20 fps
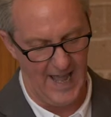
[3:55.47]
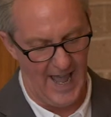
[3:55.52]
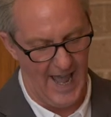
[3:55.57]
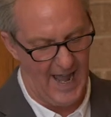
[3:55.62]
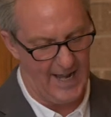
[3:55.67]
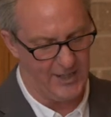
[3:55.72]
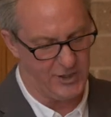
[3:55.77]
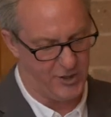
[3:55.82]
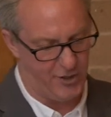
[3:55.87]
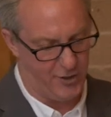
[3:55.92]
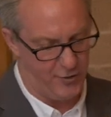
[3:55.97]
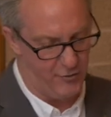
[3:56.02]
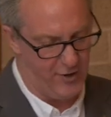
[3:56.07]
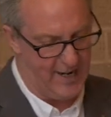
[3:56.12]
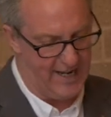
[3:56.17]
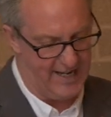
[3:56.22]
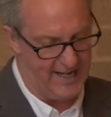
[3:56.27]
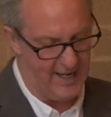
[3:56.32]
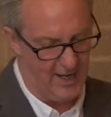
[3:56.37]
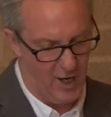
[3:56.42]
Age
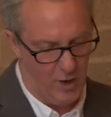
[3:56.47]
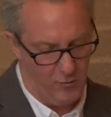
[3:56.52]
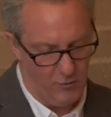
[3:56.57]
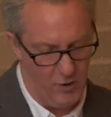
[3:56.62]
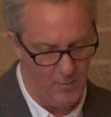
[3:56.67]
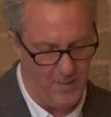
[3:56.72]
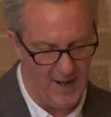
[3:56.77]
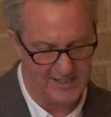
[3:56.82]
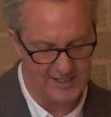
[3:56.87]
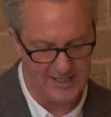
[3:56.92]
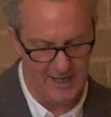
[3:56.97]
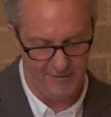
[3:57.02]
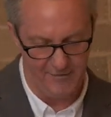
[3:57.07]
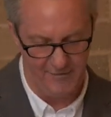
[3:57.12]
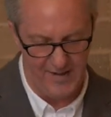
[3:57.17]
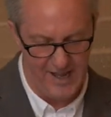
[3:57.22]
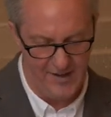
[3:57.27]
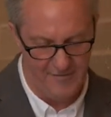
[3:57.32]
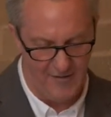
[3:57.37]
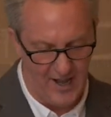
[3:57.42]
3, rheumatic
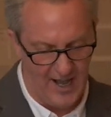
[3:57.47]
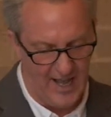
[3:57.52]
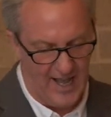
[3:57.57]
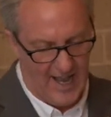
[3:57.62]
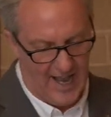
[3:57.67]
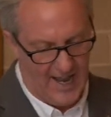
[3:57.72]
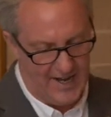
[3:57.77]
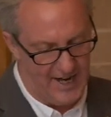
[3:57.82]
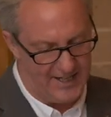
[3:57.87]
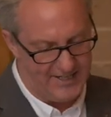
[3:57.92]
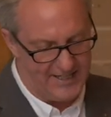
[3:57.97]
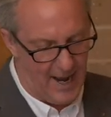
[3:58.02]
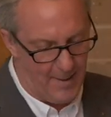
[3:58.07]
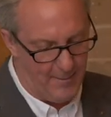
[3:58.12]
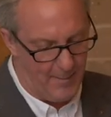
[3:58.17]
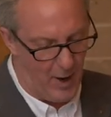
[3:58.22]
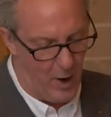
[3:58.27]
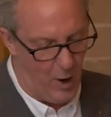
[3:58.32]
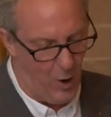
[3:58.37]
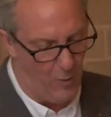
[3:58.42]
fever, in a
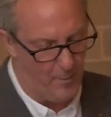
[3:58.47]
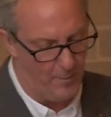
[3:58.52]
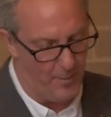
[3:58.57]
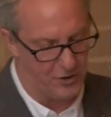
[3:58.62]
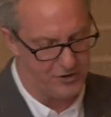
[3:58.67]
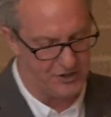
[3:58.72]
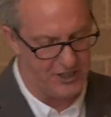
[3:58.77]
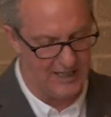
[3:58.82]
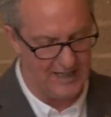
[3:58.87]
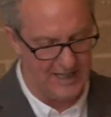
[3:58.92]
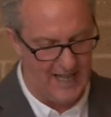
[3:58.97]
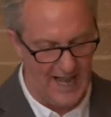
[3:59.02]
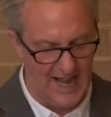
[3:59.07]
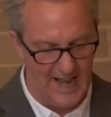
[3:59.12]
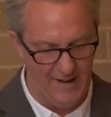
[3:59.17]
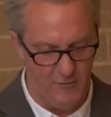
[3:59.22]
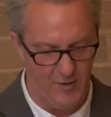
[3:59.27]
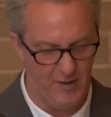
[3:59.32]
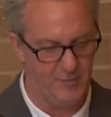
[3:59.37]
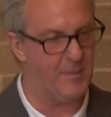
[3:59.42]
damp home but
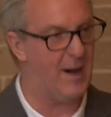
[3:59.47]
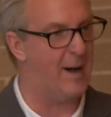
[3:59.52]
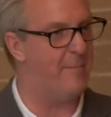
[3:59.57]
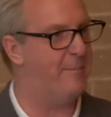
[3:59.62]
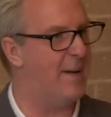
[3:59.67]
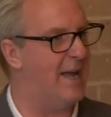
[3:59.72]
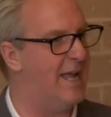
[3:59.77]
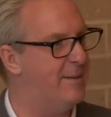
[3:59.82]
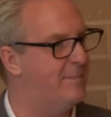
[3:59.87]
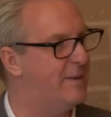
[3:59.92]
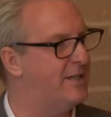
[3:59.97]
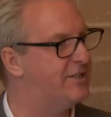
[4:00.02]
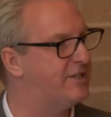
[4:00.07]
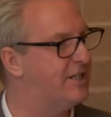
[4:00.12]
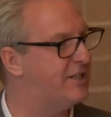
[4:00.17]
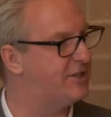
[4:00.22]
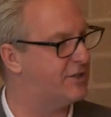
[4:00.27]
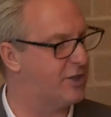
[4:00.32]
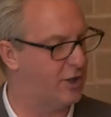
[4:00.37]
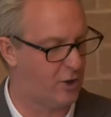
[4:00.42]
alive, with my baby
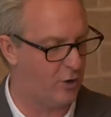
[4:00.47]
sister